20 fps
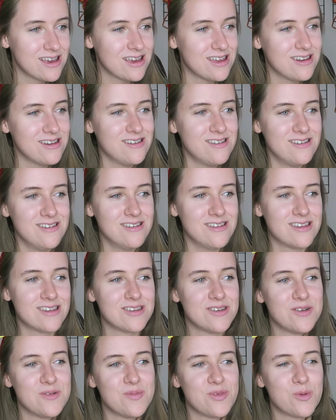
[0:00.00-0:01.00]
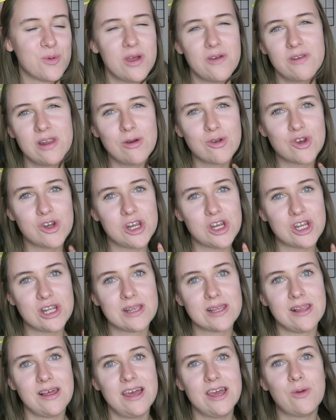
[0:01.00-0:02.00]
And we have little
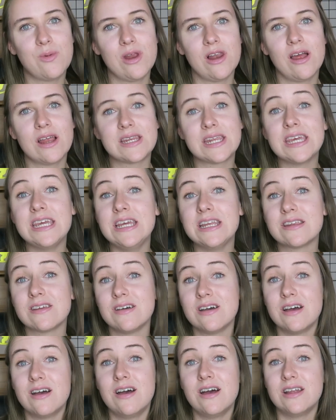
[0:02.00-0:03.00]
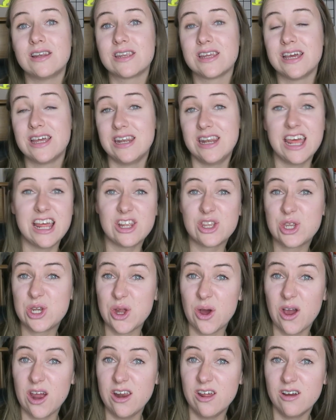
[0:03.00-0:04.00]
traditions like we like to eat at Annette's
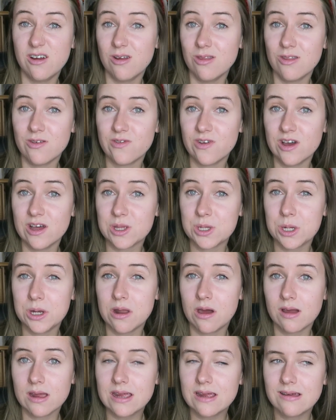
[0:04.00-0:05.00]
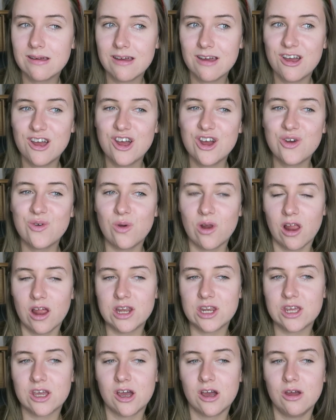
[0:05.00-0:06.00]
Diner on the first night. We
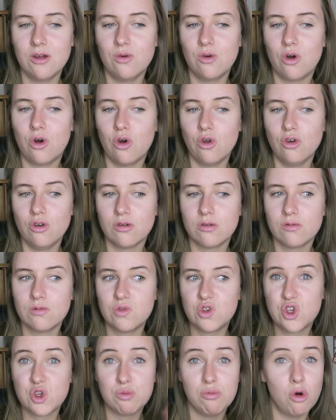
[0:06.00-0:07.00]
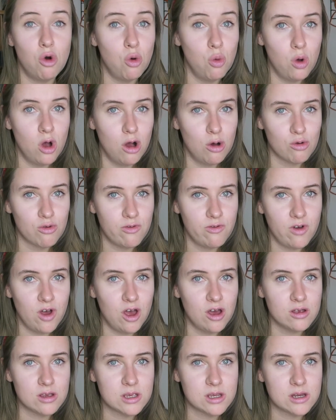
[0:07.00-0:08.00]
like to go on Small World
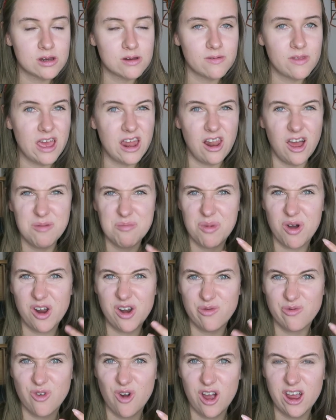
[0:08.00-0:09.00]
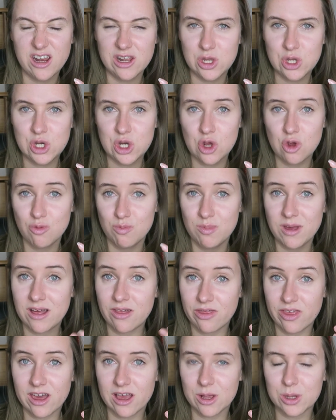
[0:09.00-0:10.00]
first. They're like mine and Ryan's two big
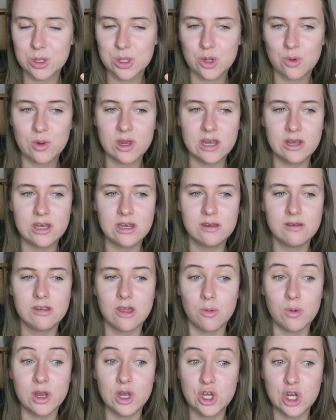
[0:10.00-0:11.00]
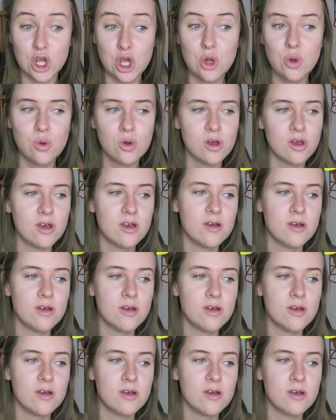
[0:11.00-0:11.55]
things that we do.